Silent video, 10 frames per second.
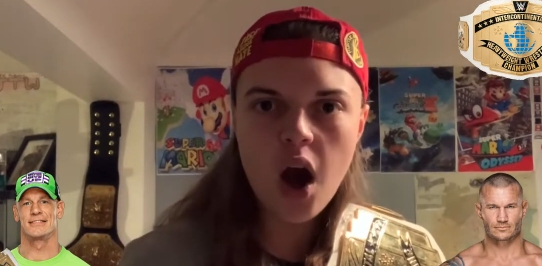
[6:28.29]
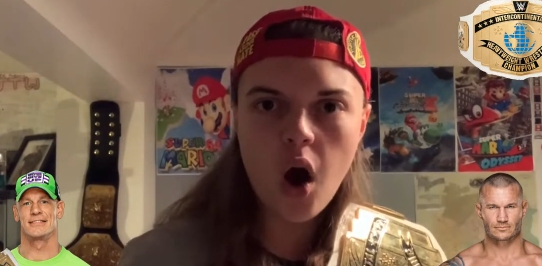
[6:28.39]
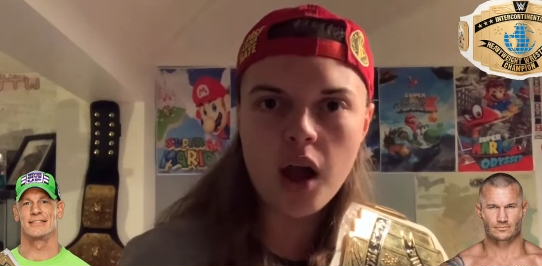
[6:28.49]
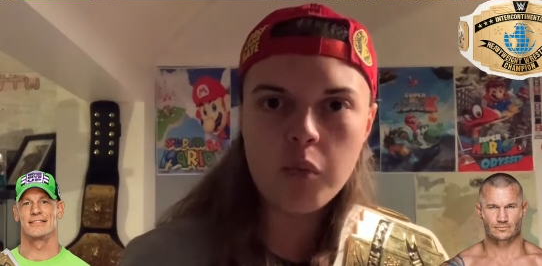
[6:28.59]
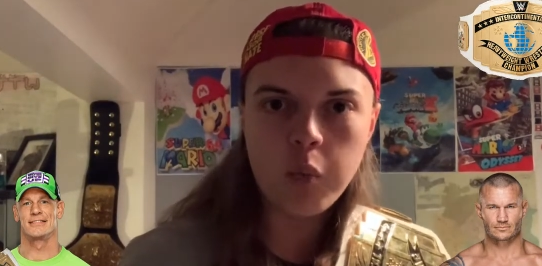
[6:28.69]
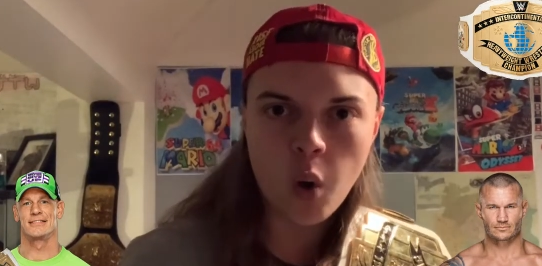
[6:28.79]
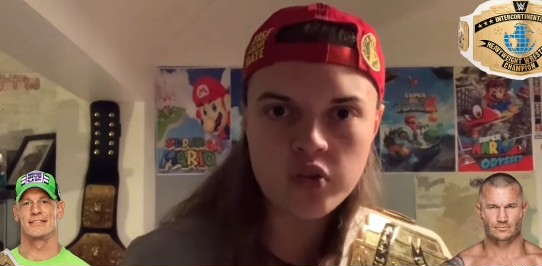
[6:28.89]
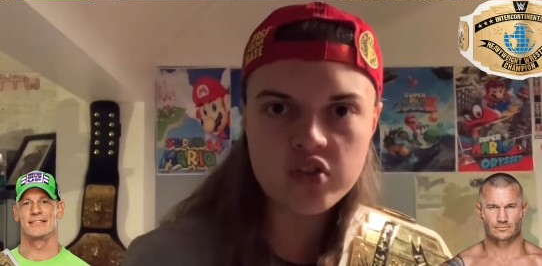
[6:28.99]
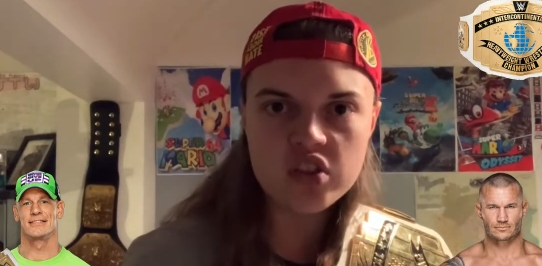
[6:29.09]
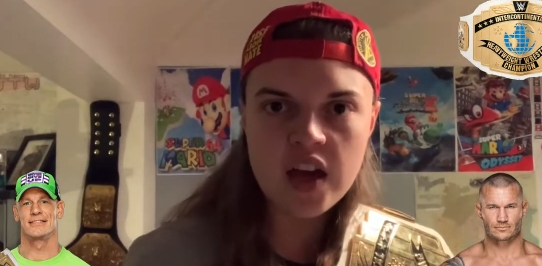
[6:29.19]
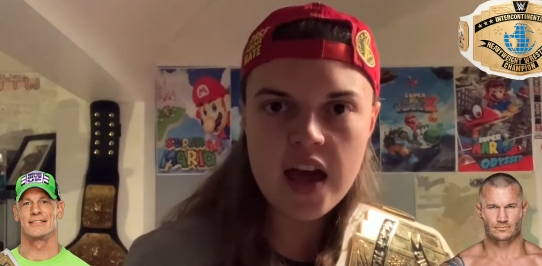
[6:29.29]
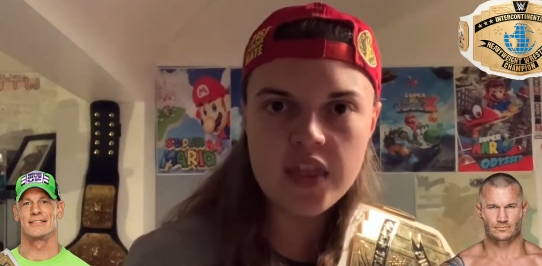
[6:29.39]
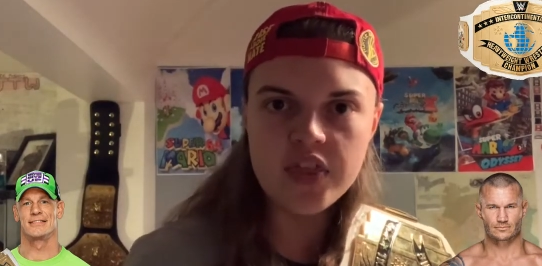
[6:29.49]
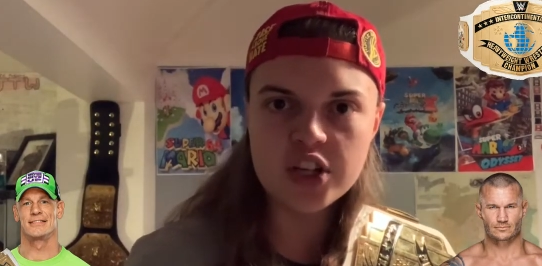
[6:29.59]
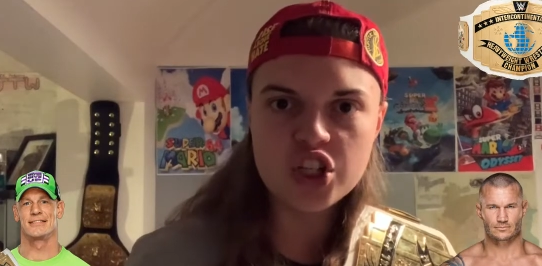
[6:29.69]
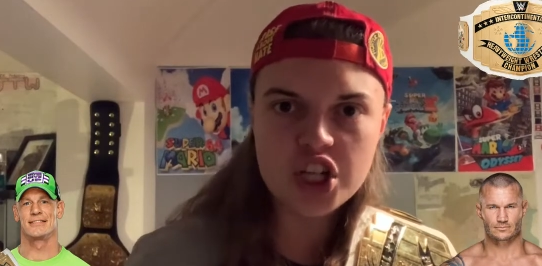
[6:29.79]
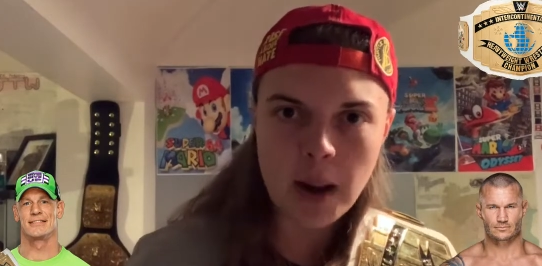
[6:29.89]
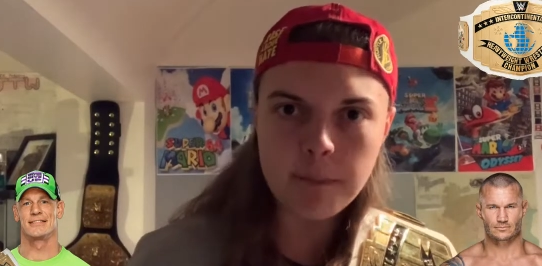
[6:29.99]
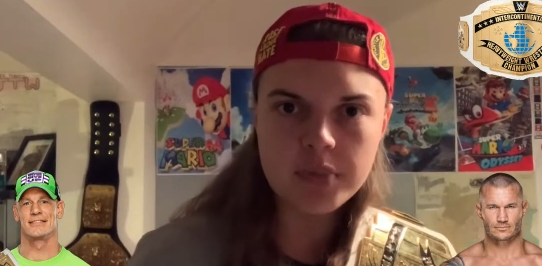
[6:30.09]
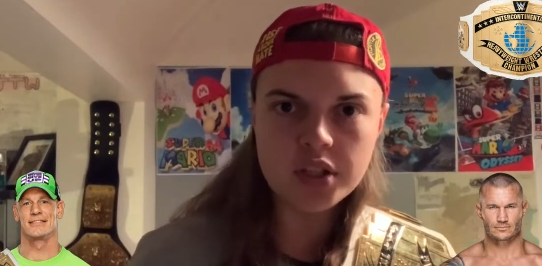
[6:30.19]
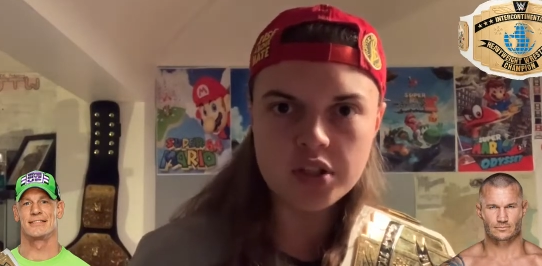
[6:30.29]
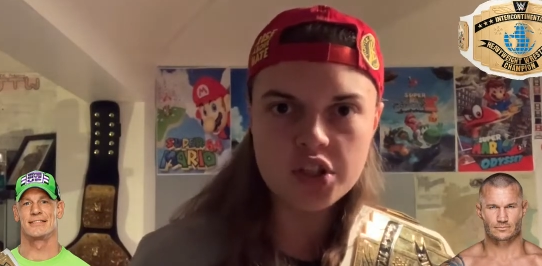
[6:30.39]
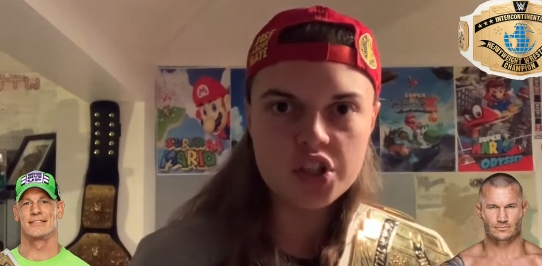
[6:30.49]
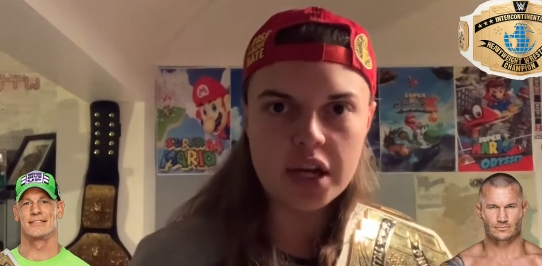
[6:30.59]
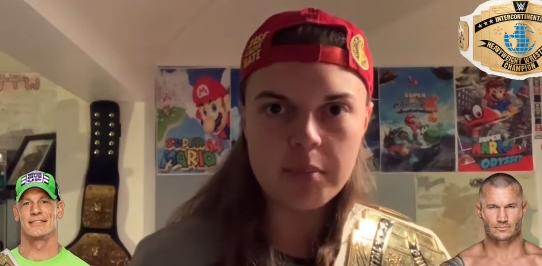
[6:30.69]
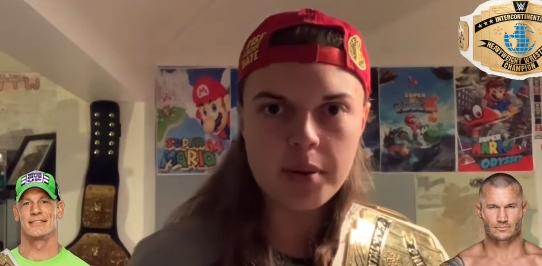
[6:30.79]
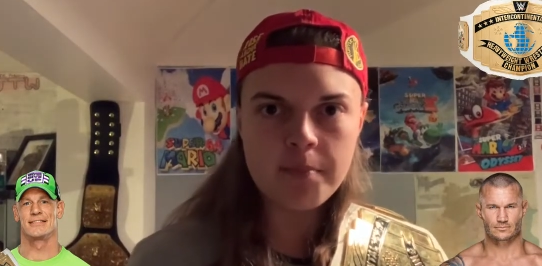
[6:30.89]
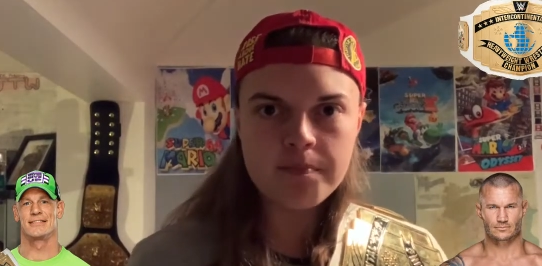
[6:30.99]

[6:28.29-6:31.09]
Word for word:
Speaker 1: I want the championship.